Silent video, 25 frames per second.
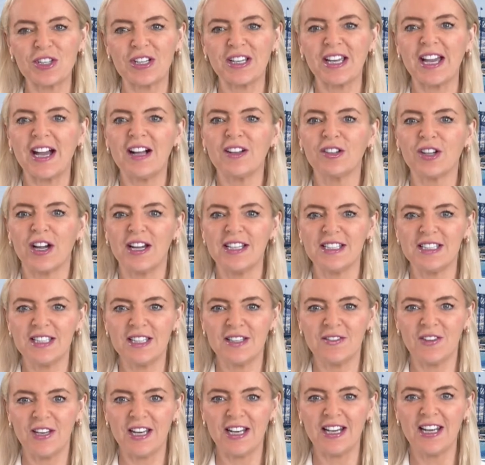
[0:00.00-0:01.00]
Kalkine
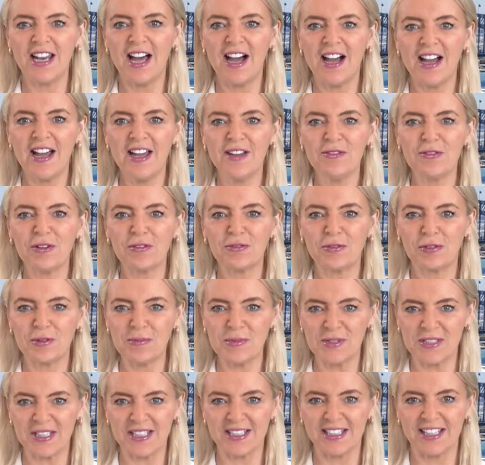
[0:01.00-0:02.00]
TV live from
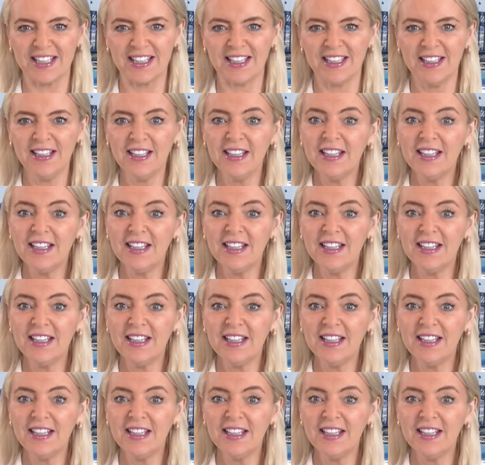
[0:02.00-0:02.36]
Sydney.